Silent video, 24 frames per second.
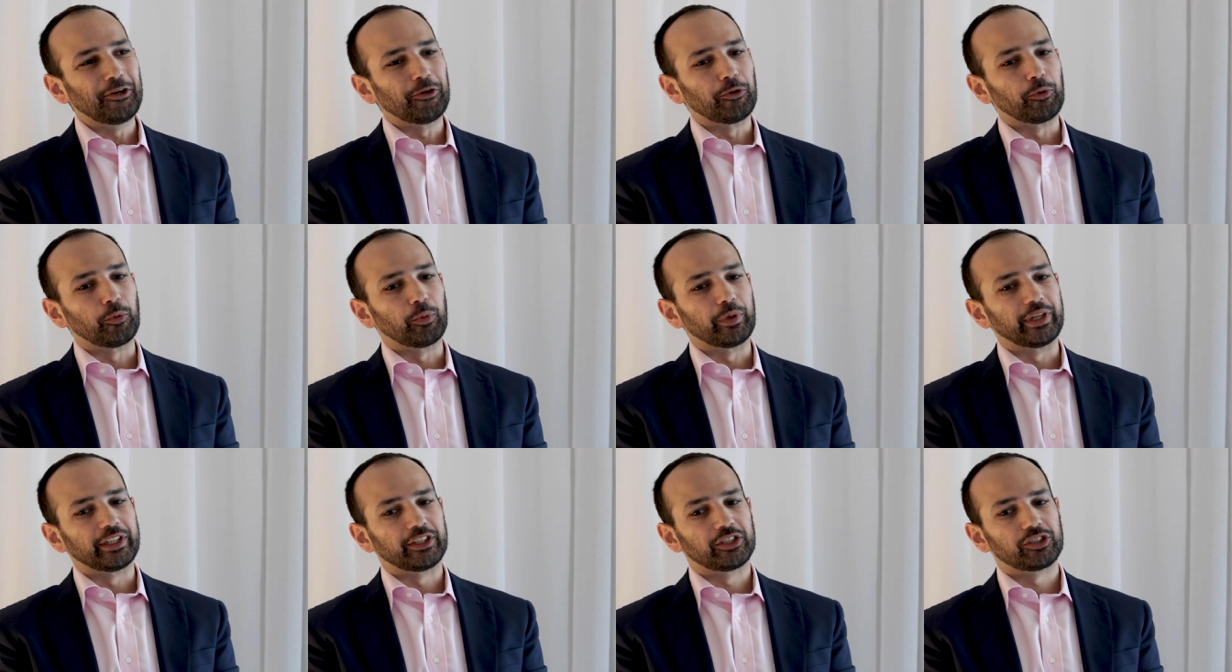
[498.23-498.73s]

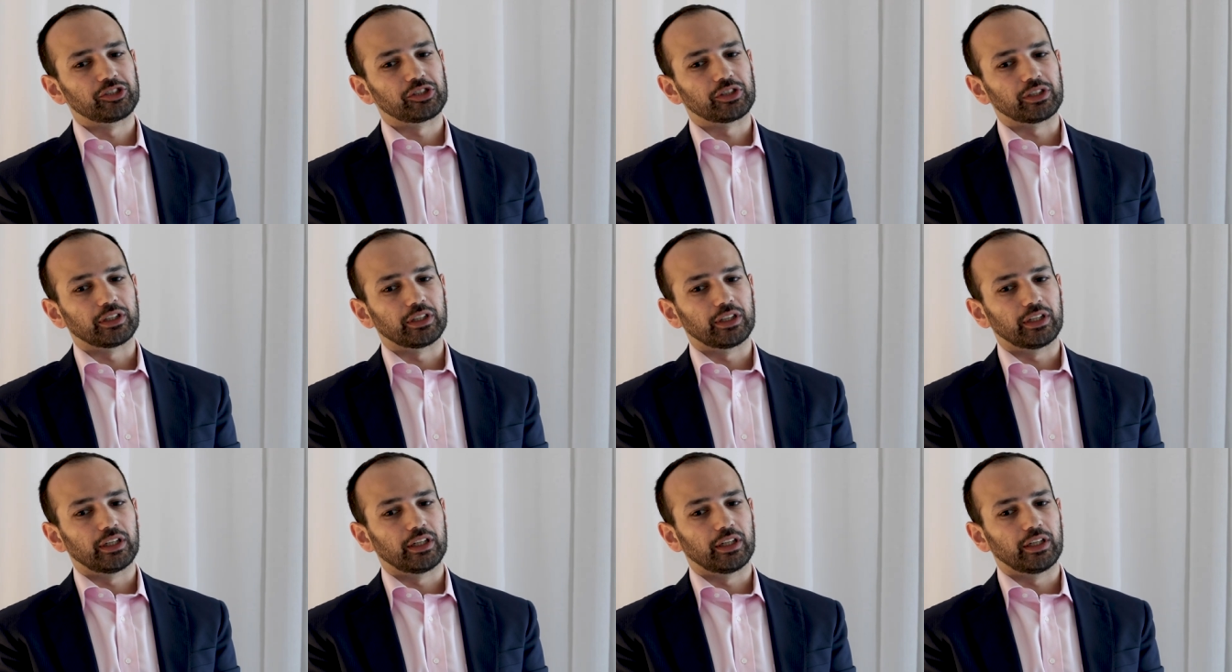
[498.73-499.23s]
which
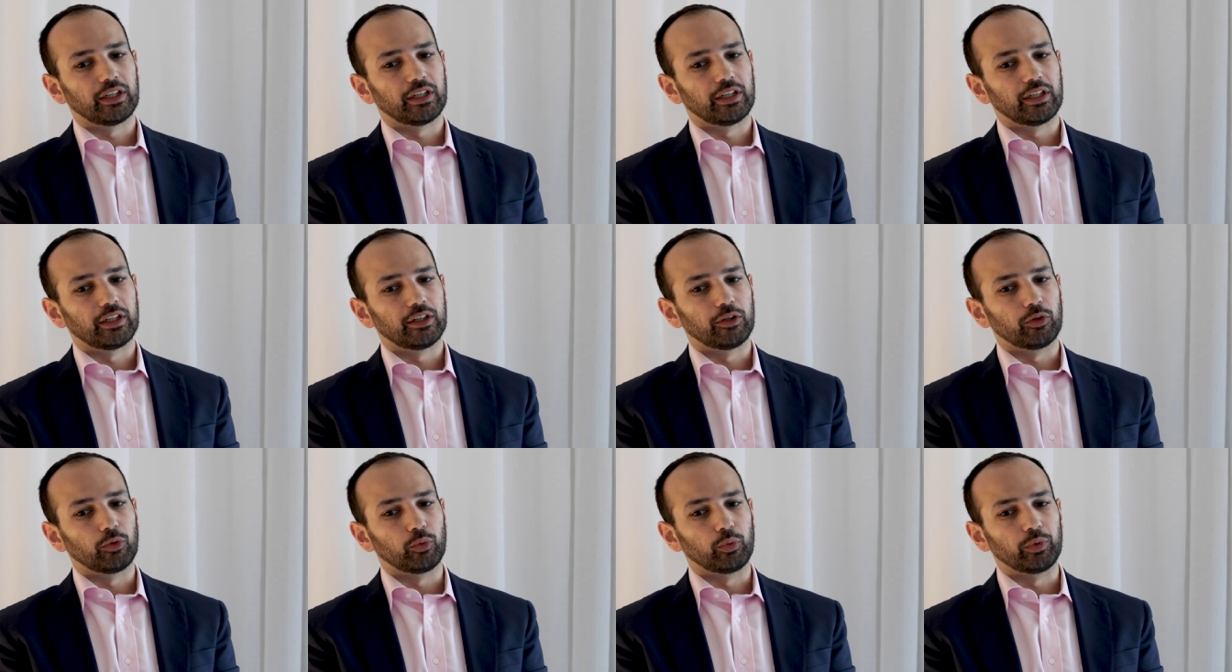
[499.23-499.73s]

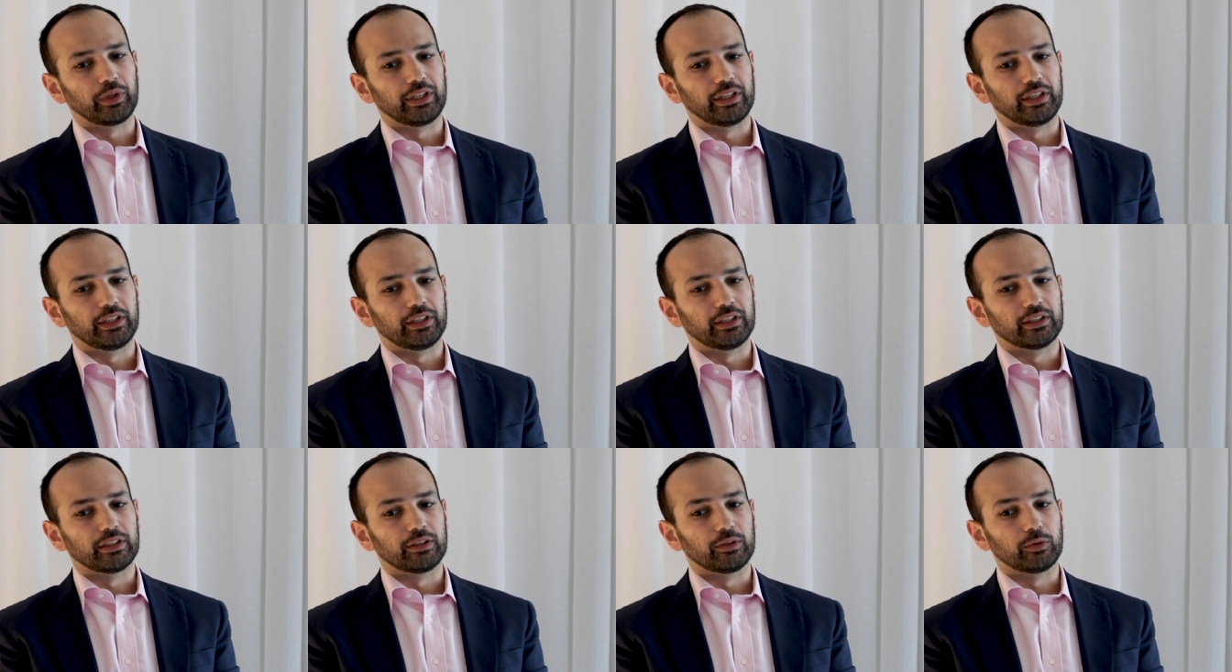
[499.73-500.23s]
uh,
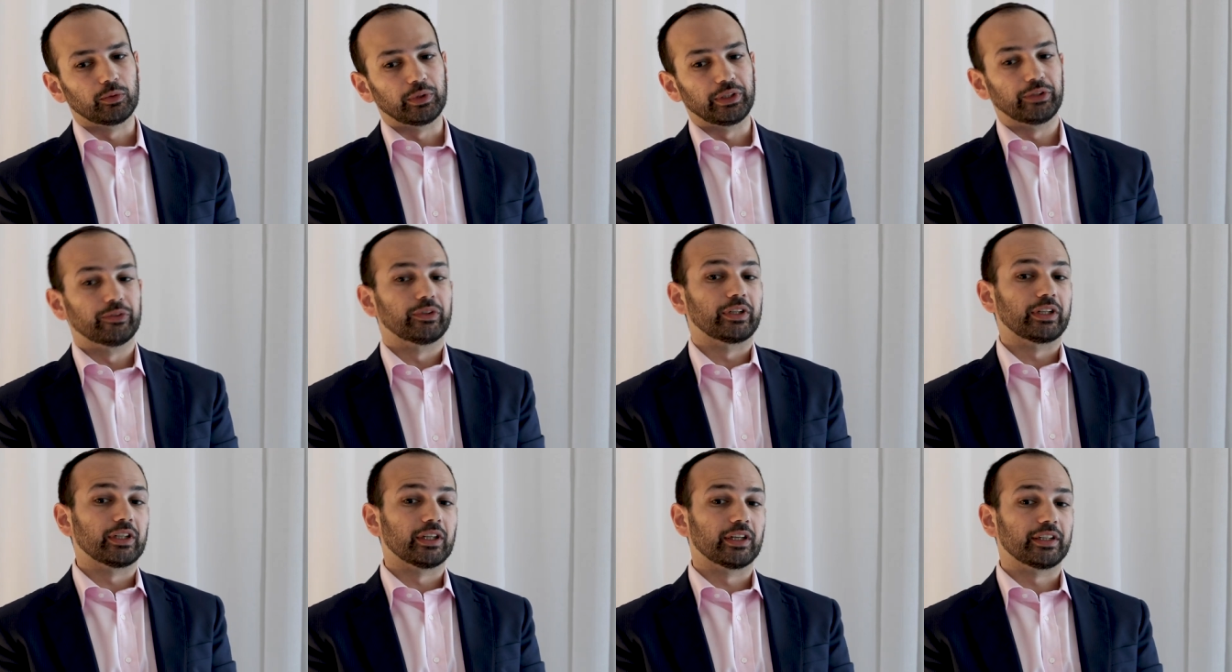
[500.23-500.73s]
we, uh, we
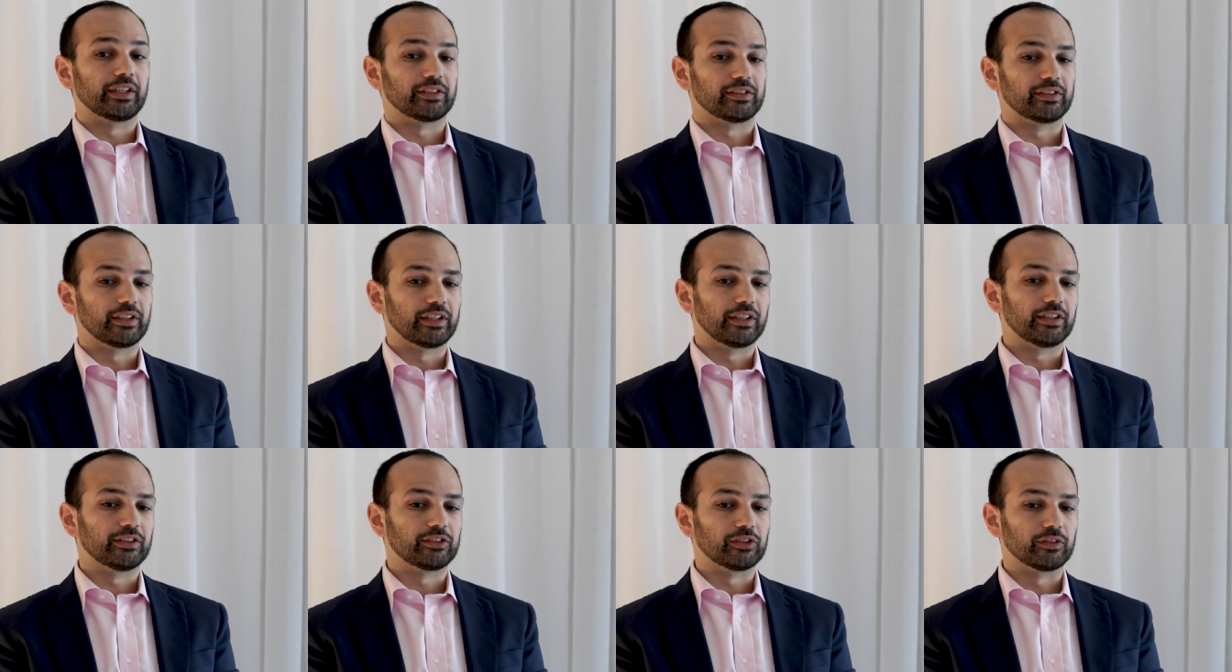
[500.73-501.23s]
regard as
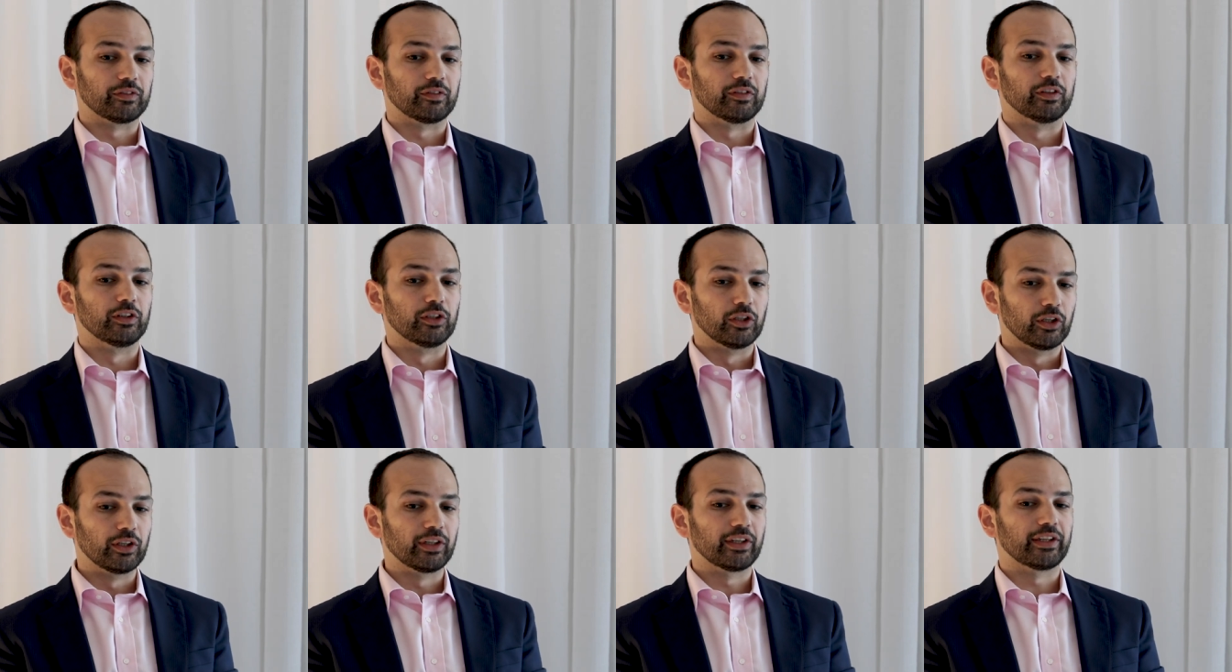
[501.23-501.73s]
the sort of
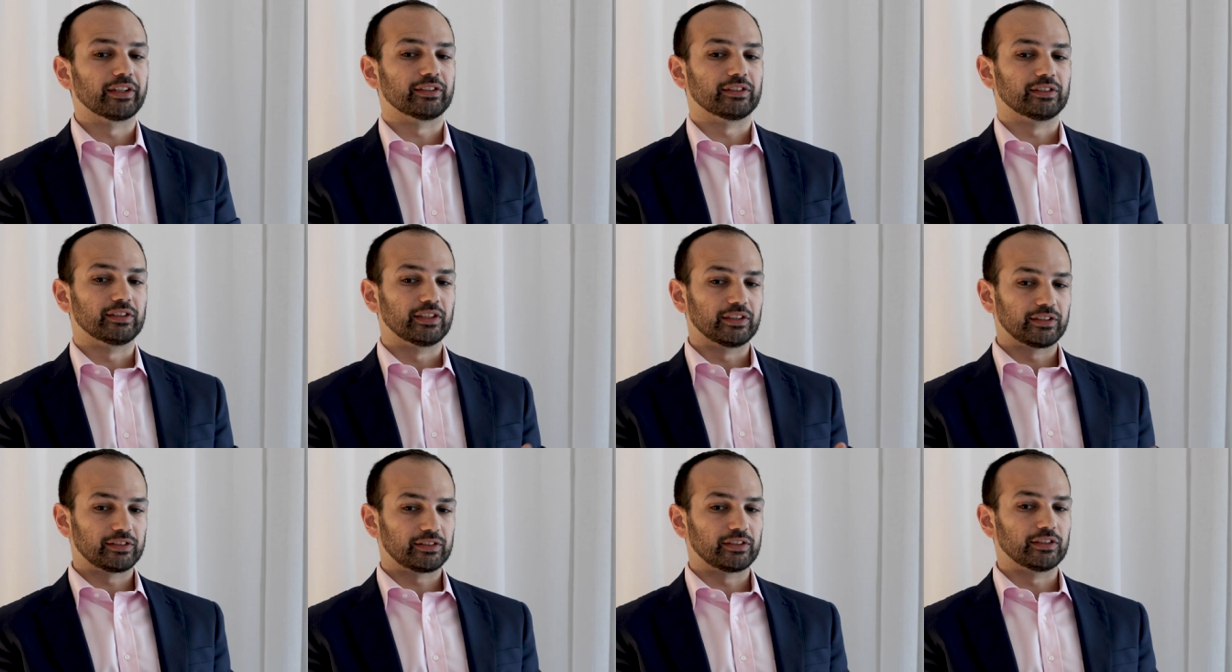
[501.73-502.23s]

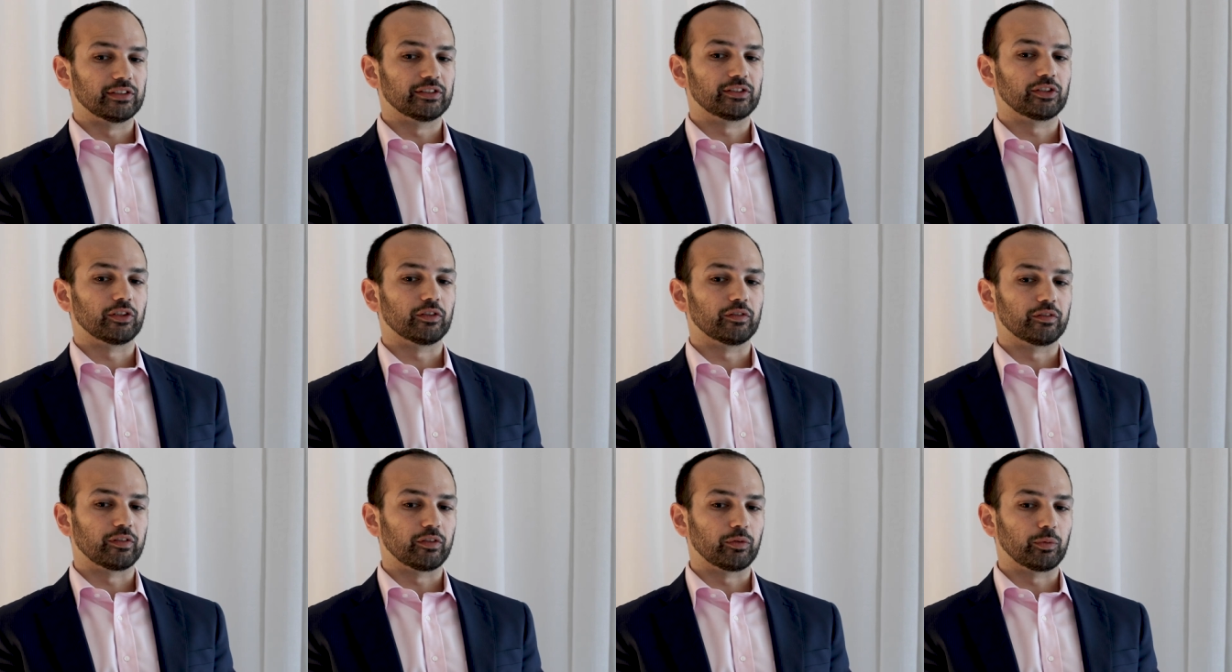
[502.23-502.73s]
longest distance
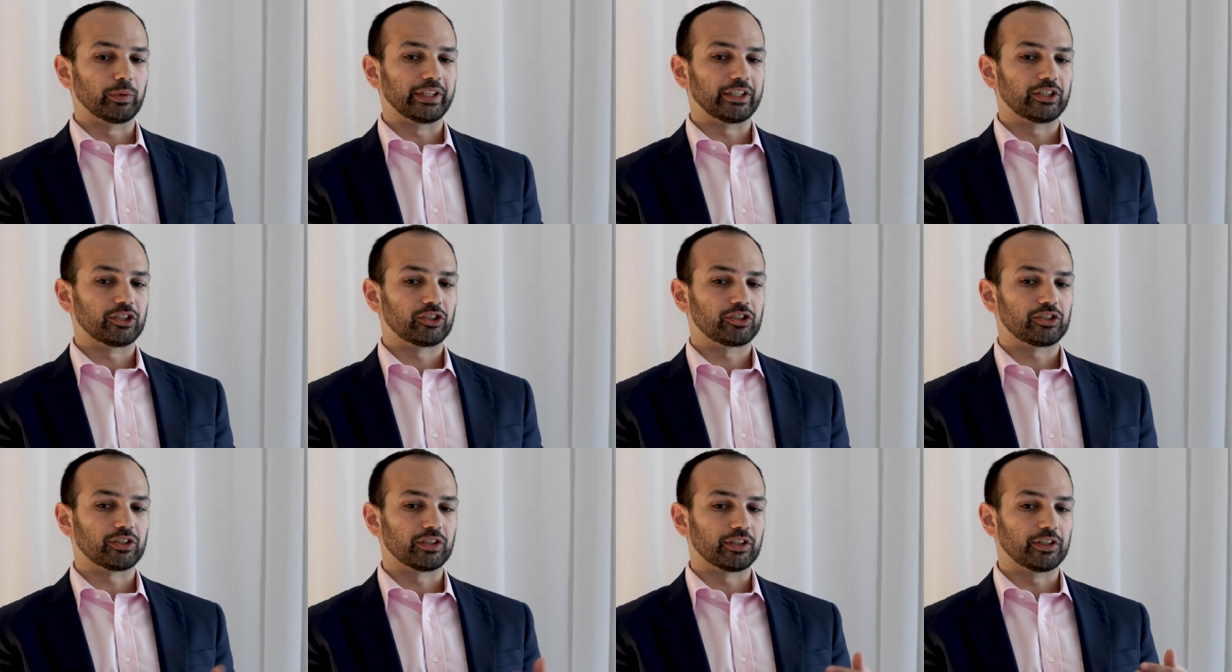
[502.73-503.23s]
over
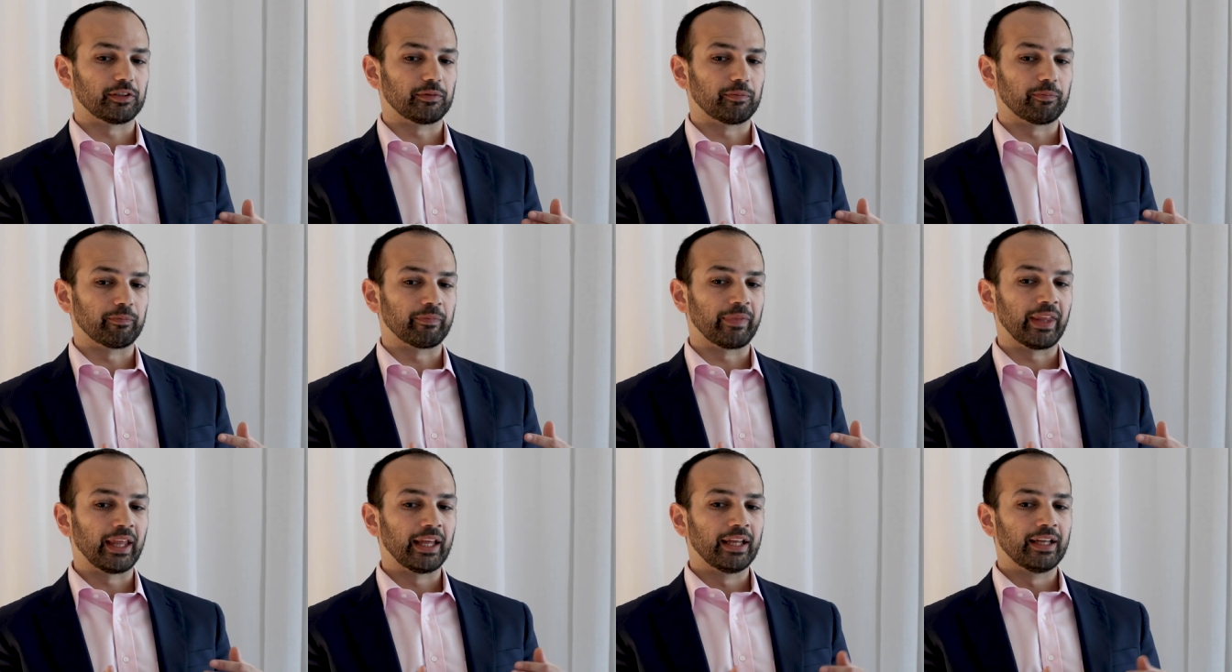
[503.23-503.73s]
which
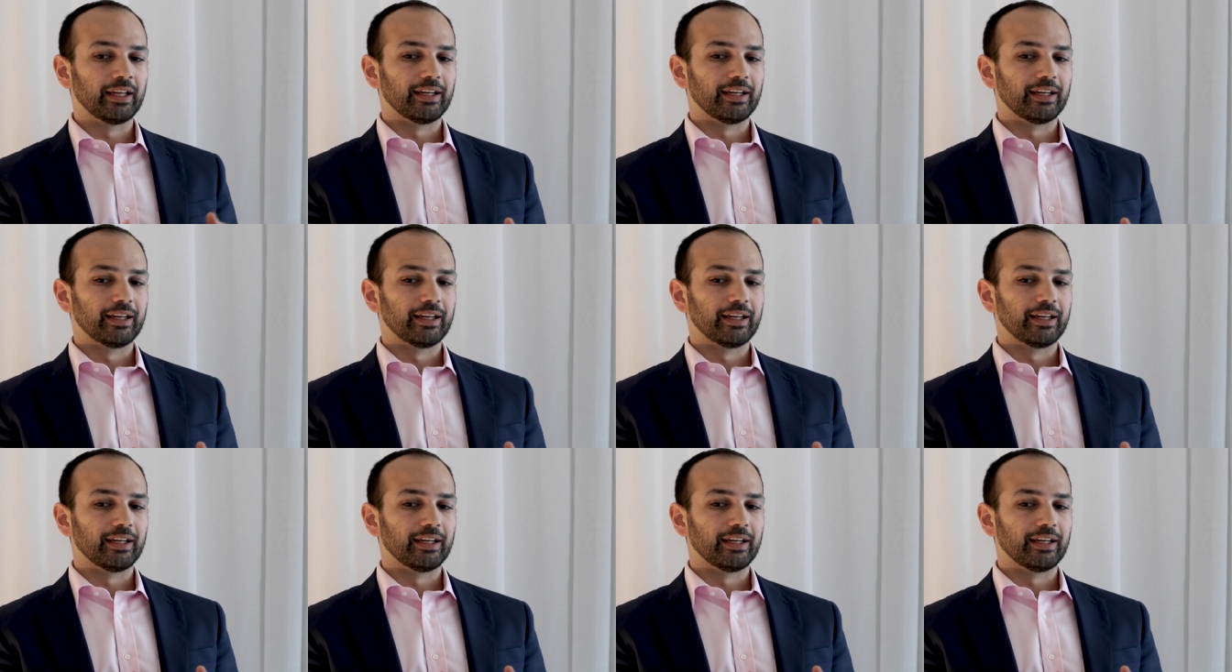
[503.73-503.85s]
um,